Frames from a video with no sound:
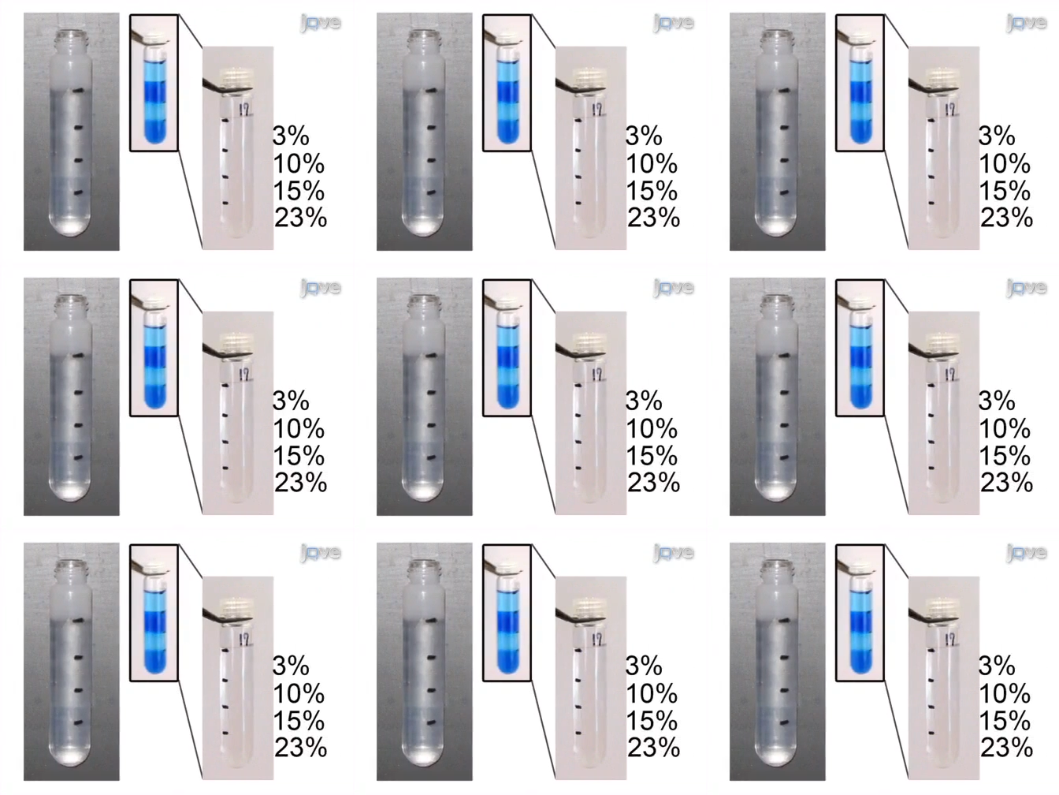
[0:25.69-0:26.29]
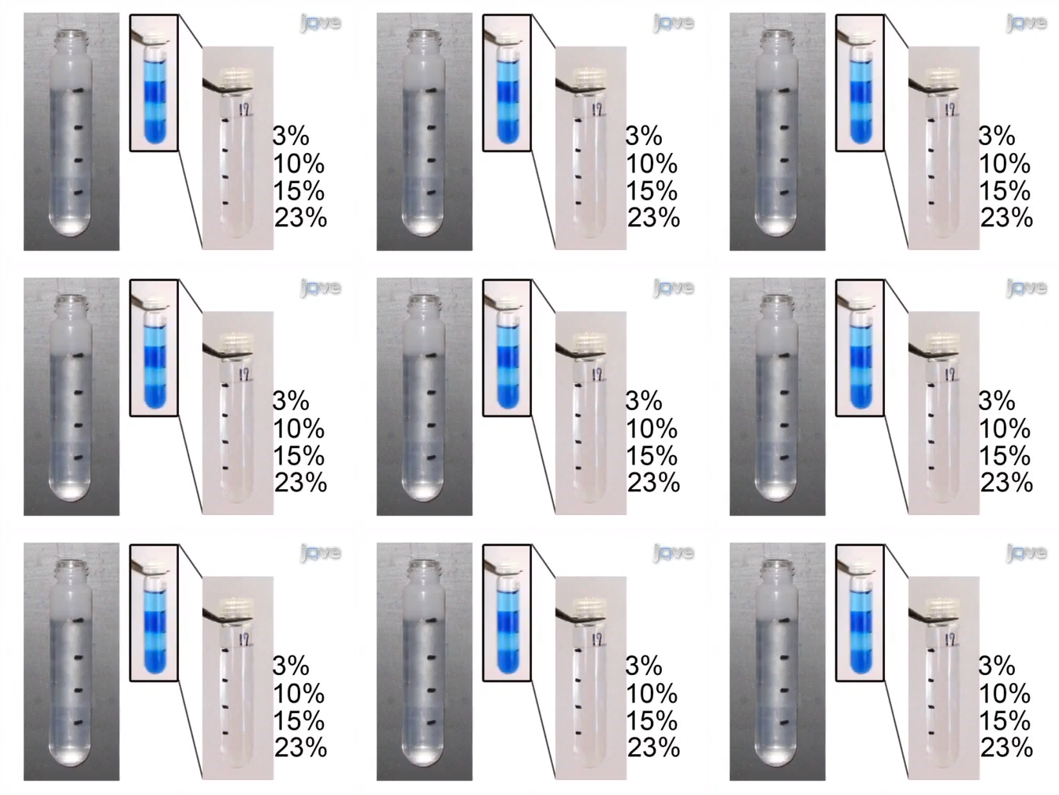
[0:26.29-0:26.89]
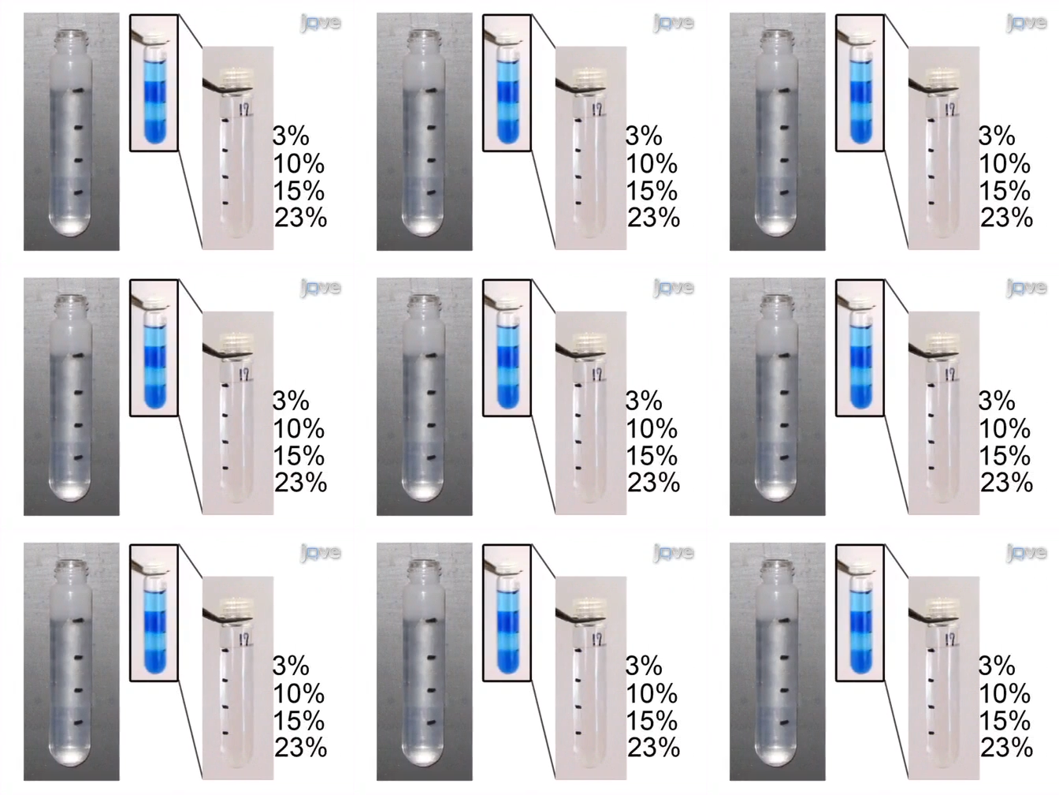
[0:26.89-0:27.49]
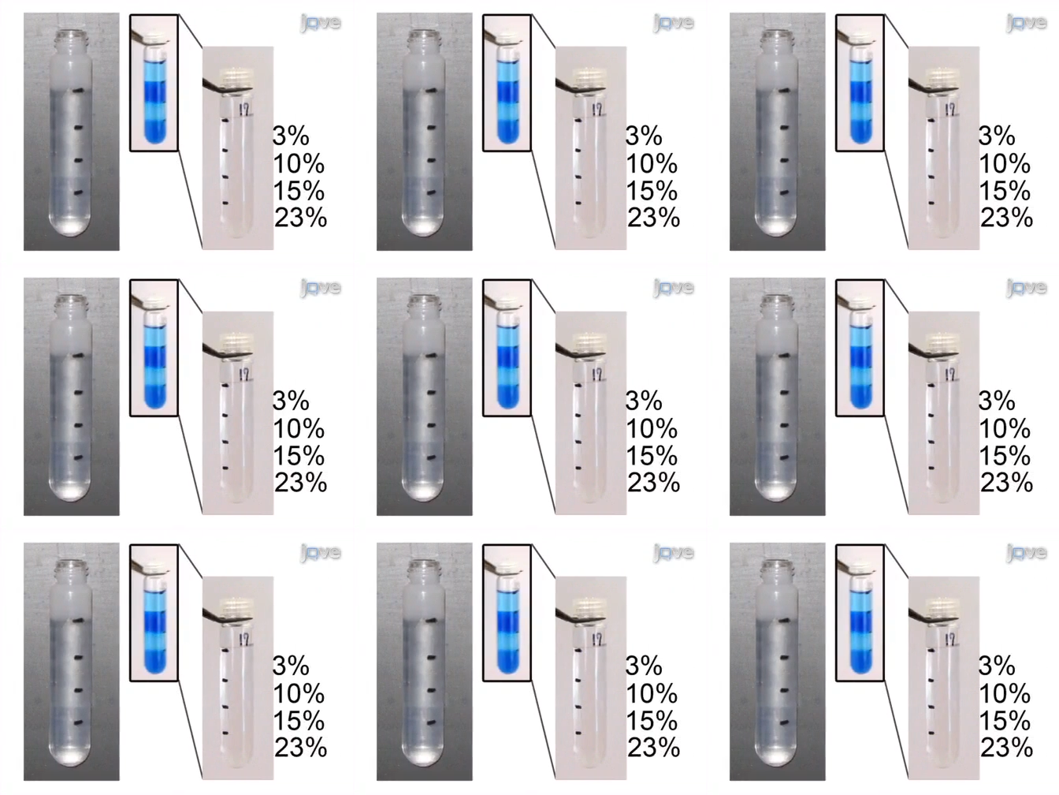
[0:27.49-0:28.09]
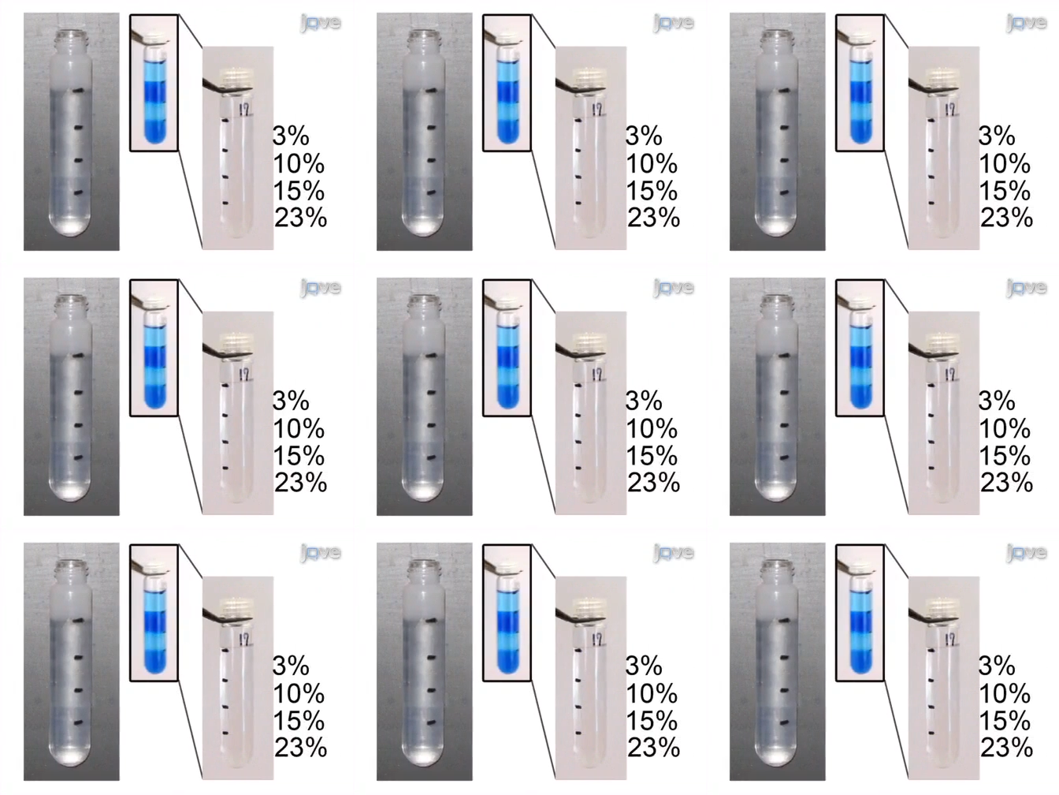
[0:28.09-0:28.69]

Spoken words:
No face is visible, so there are no lips to read.